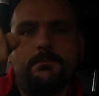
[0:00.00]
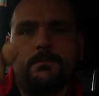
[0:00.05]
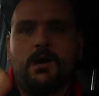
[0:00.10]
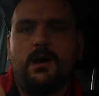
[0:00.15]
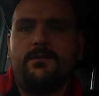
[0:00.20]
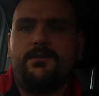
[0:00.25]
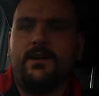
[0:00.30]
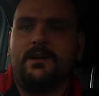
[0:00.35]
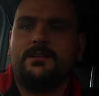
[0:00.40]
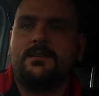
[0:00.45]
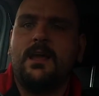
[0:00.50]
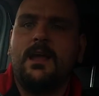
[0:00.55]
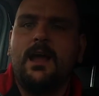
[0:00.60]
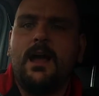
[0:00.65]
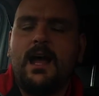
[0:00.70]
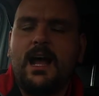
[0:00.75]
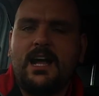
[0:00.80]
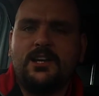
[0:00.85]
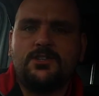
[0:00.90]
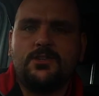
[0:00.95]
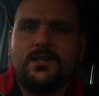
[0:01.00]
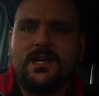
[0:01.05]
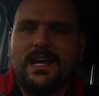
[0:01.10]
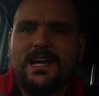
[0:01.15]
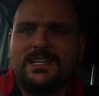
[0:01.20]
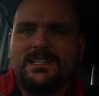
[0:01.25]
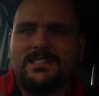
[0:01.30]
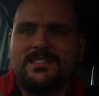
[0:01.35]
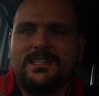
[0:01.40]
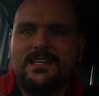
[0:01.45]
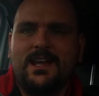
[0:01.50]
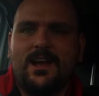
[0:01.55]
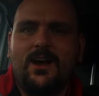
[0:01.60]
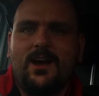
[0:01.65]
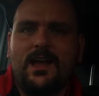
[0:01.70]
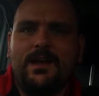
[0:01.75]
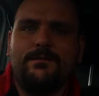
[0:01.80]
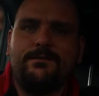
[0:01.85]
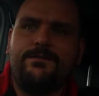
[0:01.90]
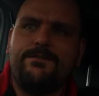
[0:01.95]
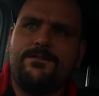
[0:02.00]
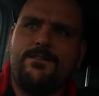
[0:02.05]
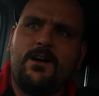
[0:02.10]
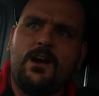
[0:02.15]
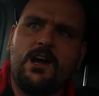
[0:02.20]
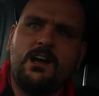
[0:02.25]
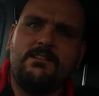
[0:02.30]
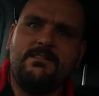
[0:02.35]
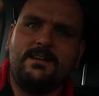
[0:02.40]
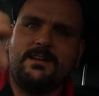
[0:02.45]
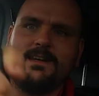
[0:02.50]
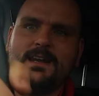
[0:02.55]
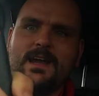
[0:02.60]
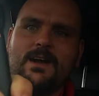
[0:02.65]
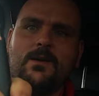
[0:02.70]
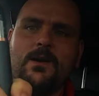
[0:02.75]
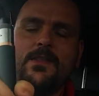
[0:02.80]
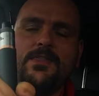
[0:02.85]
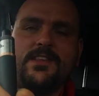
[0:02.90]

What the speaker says: Perfect. As you can see, I am firing now,